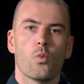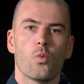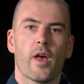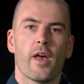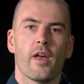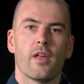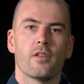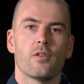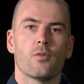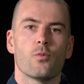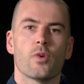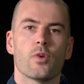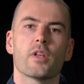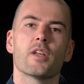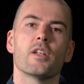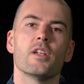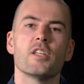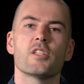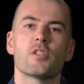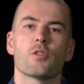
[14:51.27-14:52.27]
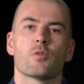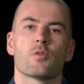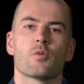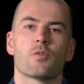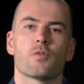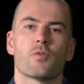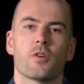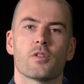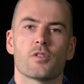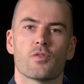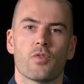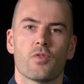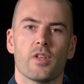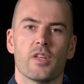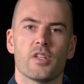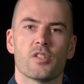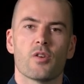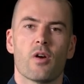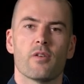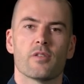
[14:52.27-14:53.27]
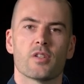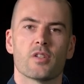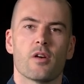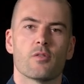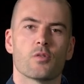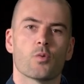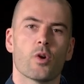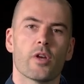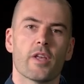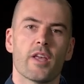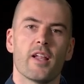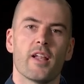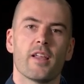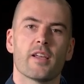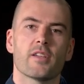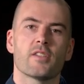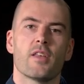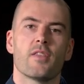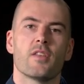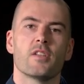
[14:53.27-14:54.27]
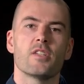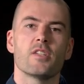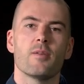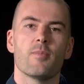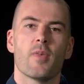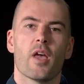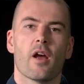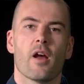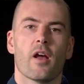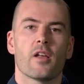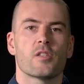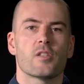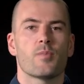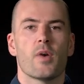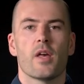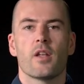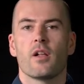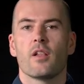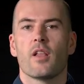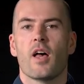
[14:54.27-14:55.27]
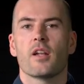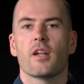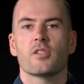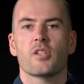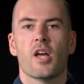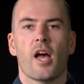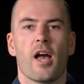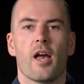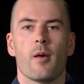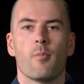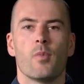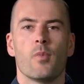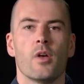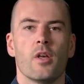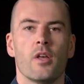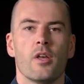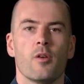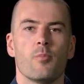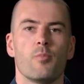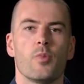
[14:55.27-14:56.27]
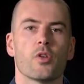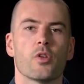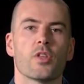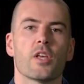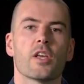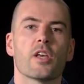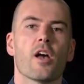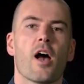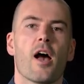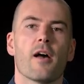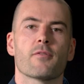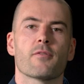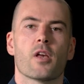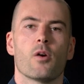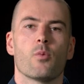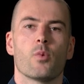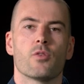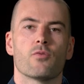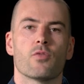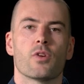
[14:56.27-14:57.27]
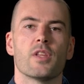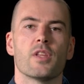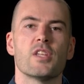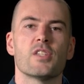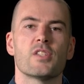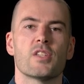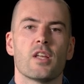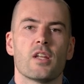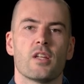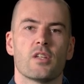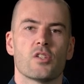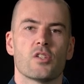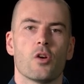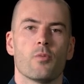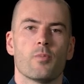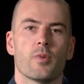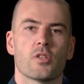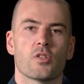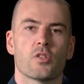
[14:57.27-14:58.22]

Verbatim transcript: when Kinesis was first released. So I was working at LinkedIn. The team there had spent a lot of time building Kafka. We'd released it as open